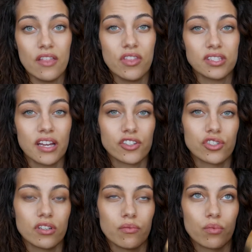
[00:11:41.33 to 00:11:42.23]
and this
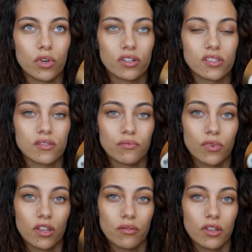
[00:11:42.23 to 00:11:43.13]
actually works
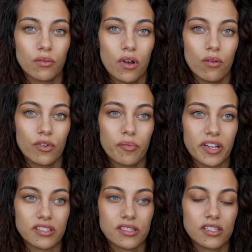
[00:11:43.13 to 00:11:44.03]
really really well with
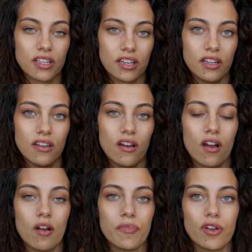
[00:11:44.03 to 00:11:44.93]
my skin.
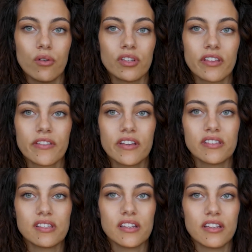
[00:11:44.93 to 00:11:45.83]
Um, the only thing
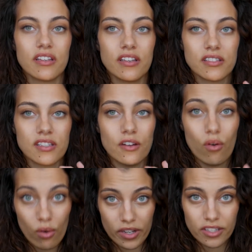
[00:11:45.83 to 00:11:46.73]
is that it's an
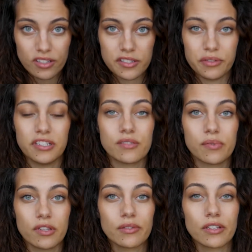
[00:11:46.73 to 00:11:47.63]
oil so it is
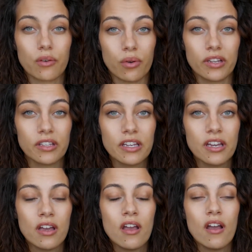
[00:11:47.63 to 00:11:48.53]
really really oily.